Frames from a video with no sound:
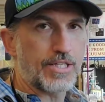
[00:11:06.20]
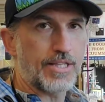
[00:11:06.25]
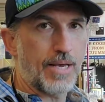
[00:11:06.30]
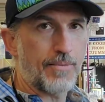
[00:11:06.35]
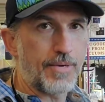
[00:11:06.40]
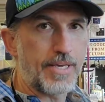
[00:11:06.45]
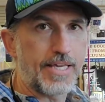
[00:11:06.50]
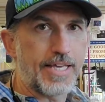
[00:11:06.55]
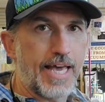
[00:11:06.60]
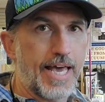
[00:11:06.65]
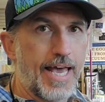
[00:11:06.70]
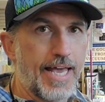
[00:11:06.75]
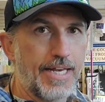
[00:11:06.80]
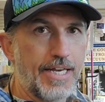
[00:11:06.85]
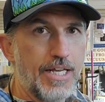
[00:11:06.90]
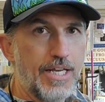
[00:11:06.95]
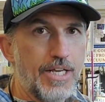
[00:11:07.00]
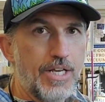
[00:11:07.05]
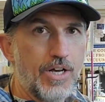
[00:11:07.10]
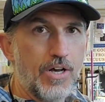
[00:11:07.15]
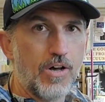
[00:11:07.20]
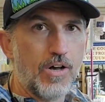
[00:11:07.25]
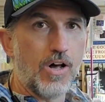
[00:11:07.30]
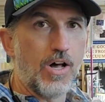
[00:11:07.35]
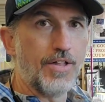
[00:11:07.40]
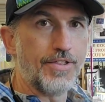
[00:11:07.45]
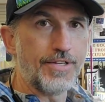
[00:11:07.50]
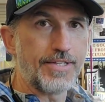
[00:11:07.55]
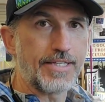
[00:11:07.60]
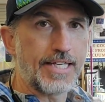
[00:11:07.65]
that we get
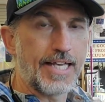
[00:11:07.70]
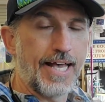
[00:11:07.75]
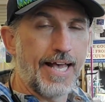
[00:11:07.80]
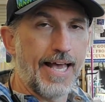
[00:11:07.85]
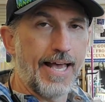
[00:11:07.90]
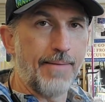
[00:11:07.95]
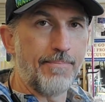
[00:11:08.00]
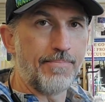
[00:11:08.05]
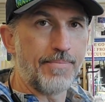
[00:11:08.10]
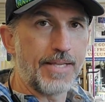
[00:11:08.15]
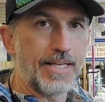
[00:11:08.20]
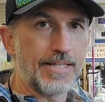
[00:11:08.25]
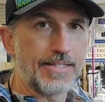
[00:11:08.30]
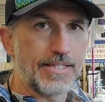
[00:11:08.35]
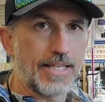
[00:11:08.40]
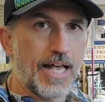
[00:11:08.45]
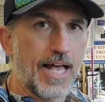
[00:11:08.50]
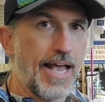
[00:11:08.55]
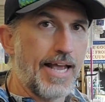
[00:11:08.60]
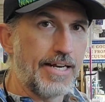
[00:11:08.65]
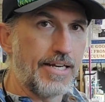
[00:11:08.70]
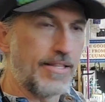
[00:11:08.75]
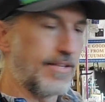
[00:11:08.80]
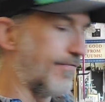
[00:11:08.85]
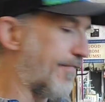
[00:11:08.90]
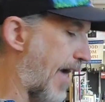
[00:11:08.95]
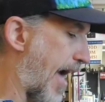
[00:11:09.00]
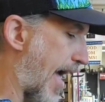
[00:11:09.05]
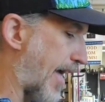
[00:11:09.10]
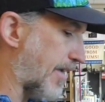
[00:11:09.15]
all the time is the height of the
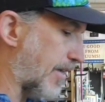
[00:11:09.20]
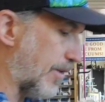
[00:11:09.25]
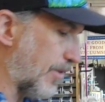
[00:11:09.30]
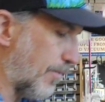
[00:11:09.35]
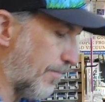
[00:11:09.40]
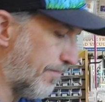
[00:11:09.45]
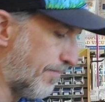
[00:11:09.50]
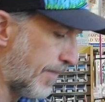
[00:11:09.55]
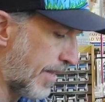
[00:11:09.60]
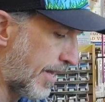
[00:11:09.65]
vacuum.